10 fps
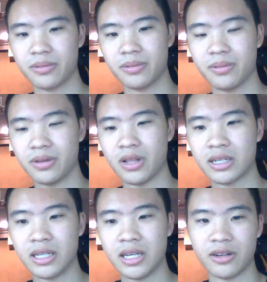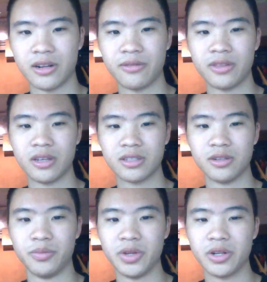lockdown and everything. So
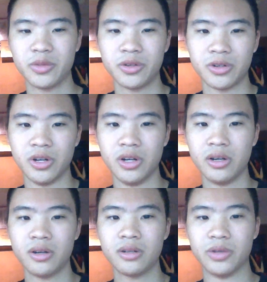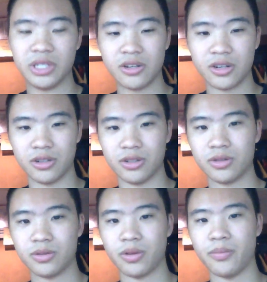minimal
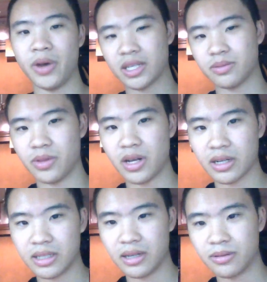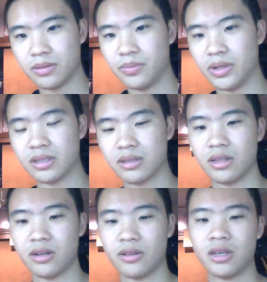materials with maximum lockdown was basically
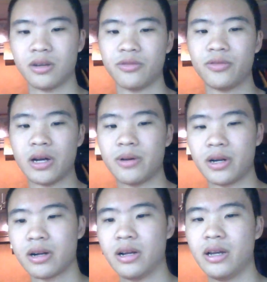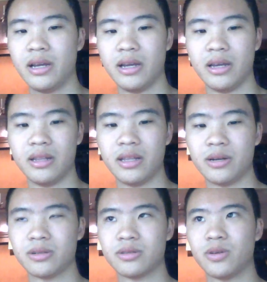their thing with Flywire. And that
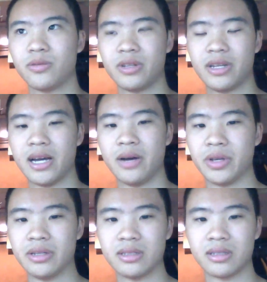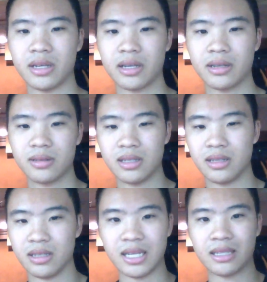was what really got me into the
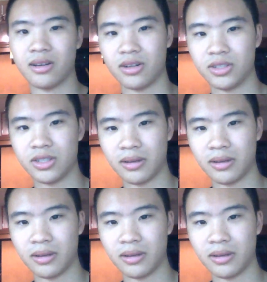technology